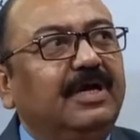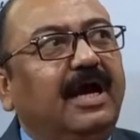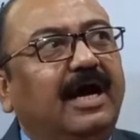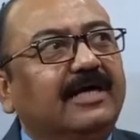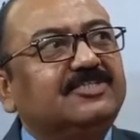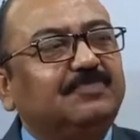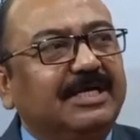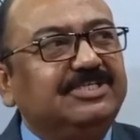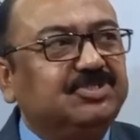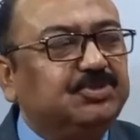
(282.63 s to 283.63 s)
ask my
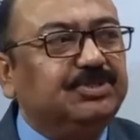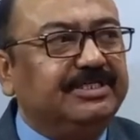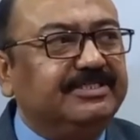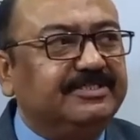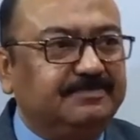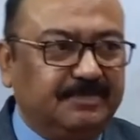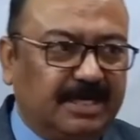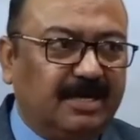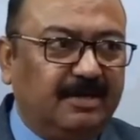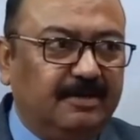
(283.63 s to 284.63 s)
students
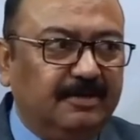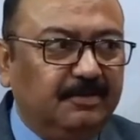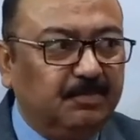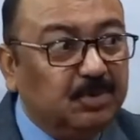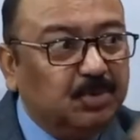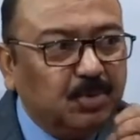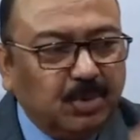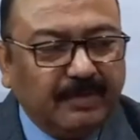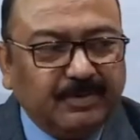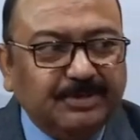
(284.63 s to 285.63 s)
who
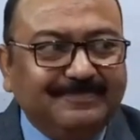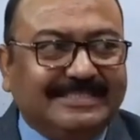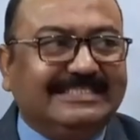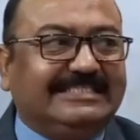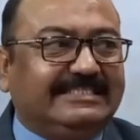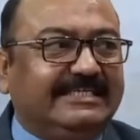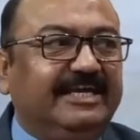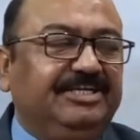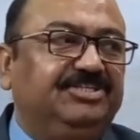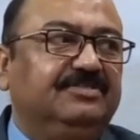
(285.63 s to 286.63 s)
have a good
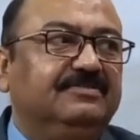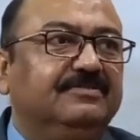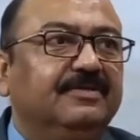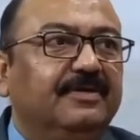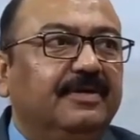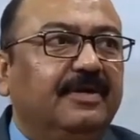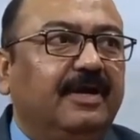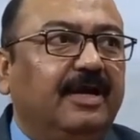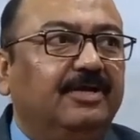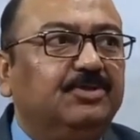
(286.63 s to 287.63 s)
pronunciation
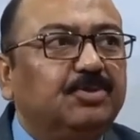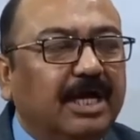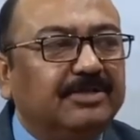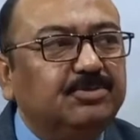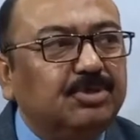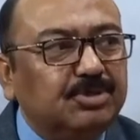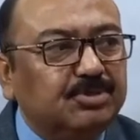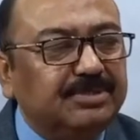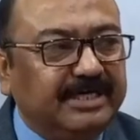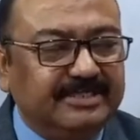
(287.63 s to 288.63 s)
and who are
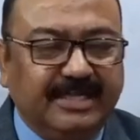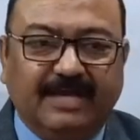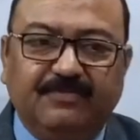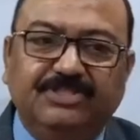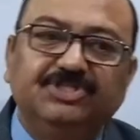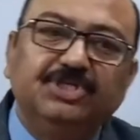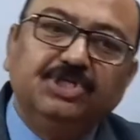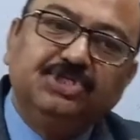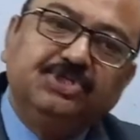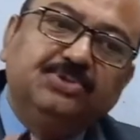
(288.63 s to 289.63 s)
good at the language
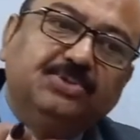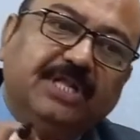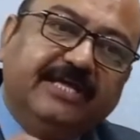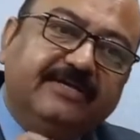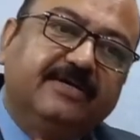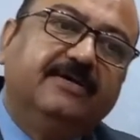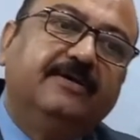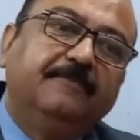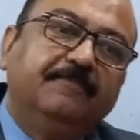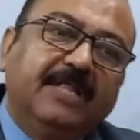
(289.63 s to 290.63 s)
to
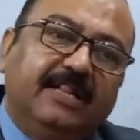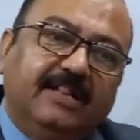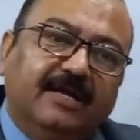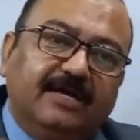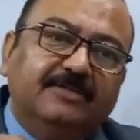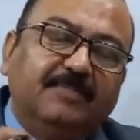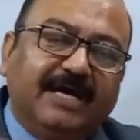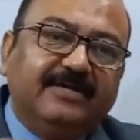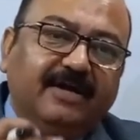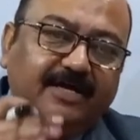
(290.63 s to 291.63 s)
learn by
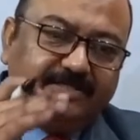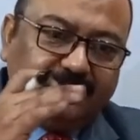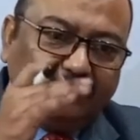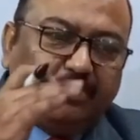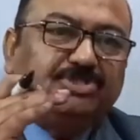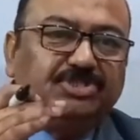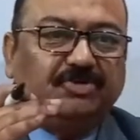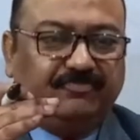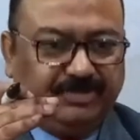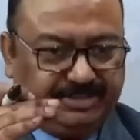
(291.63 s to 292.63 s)
heart a portion
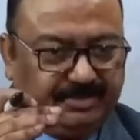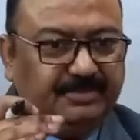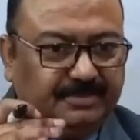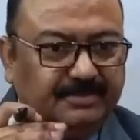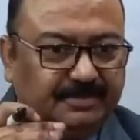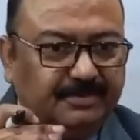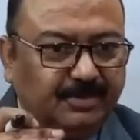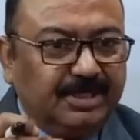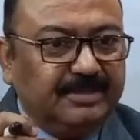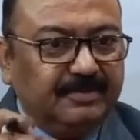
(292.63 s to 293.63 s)
of it.
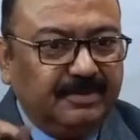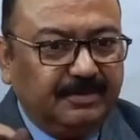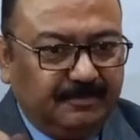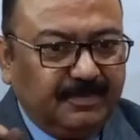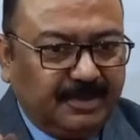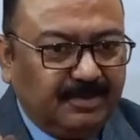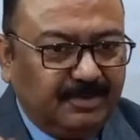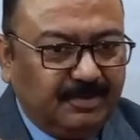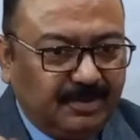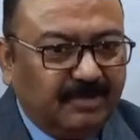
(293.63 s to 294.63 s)
Okay,
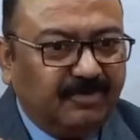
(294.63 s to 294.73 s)
a